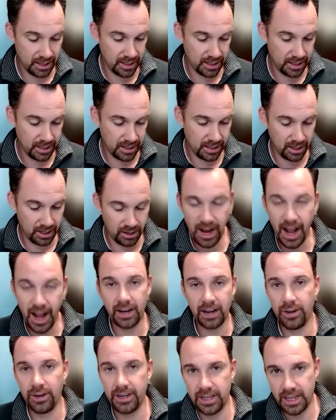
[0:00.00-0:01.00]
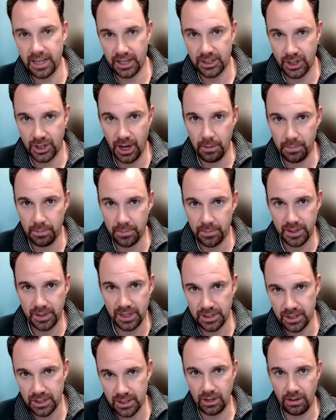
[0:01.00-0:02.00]
they're not going to catch up
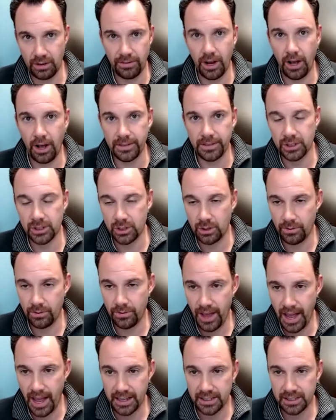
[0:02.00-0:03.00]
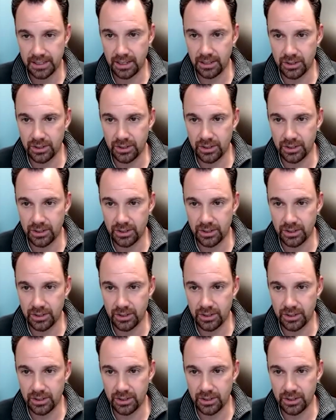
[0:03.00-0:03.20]
because it's evolving so fast.